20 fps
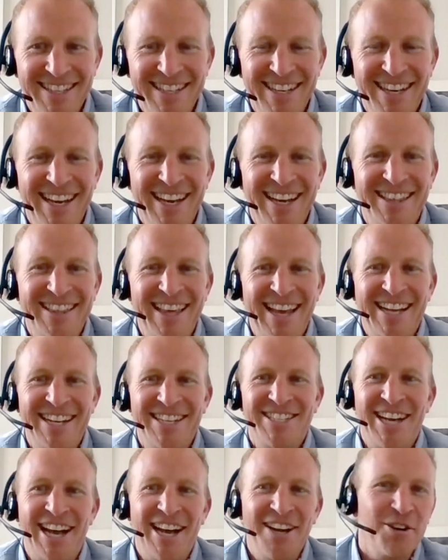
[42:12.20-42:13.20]
Yeah,
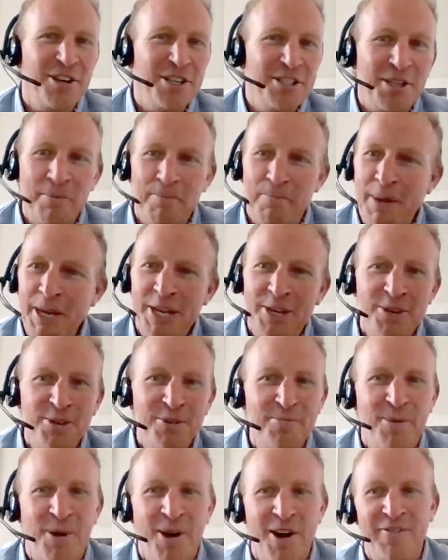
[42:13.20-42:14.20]
thanks, Sian. Look, it's a big
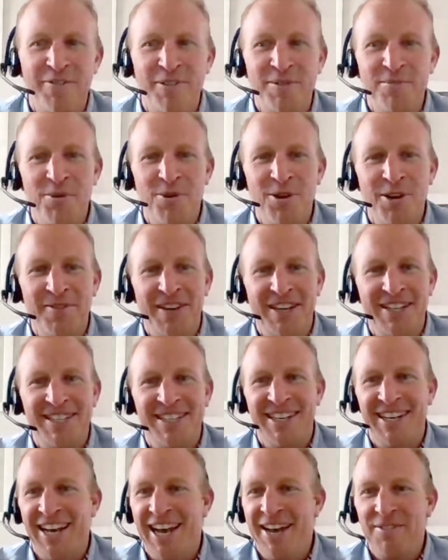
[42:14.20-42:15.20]
goodbye from all of
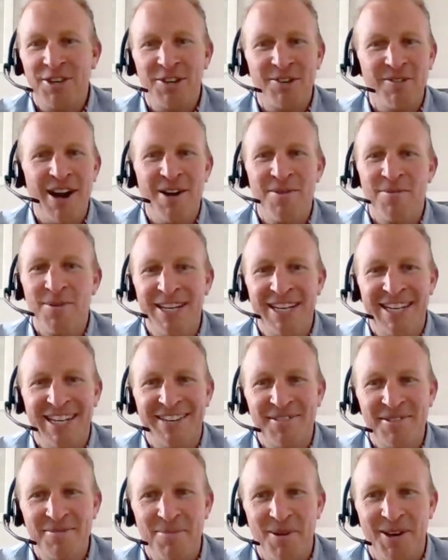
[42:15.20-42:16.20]
us here. Have a great week,
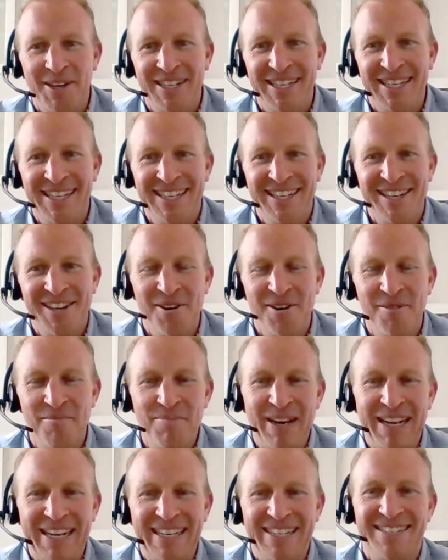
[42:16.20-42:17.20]
everybody.
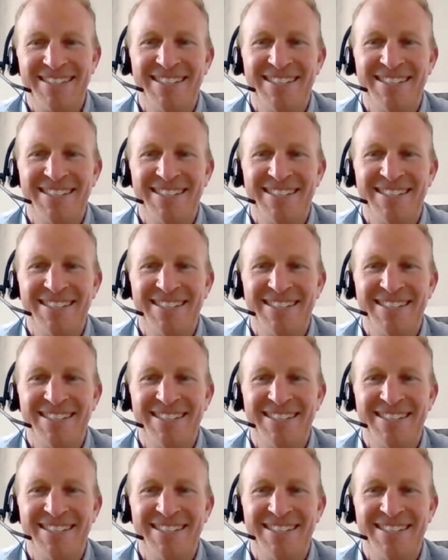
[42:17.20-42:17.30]
God bless.